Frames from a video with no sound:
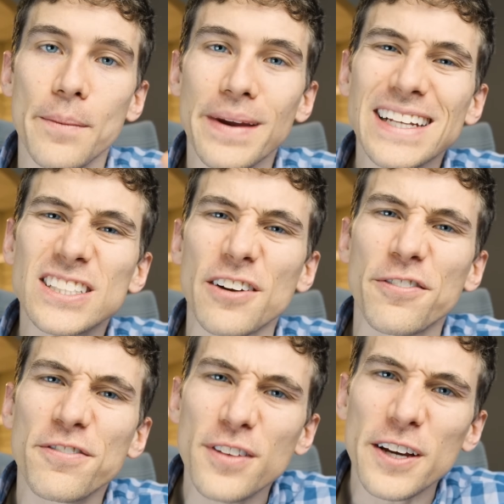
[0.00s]
begins to
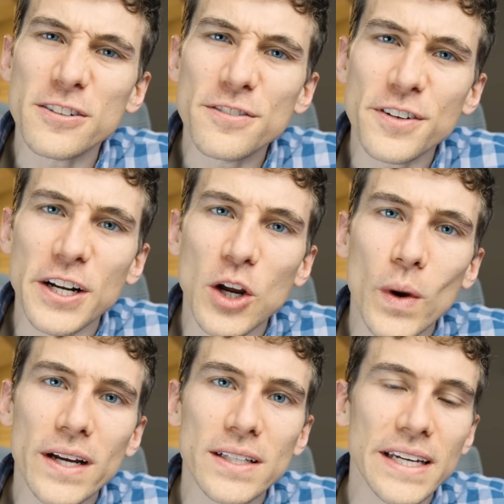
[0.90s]
flutter very
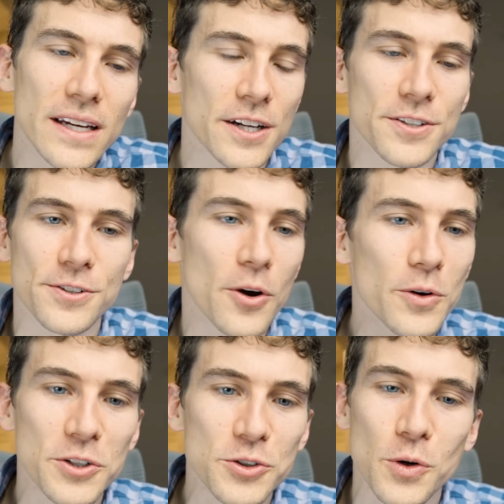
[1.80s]
quickly under no
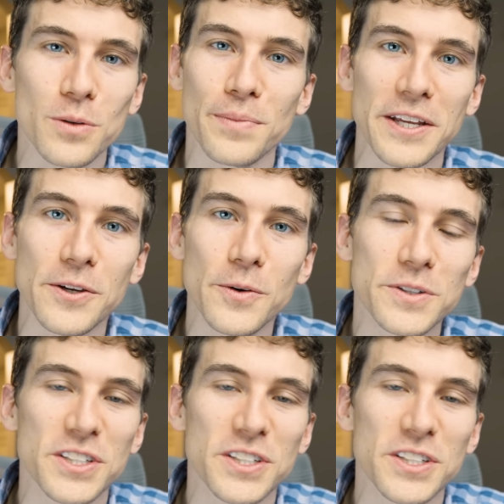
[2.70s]
control by you,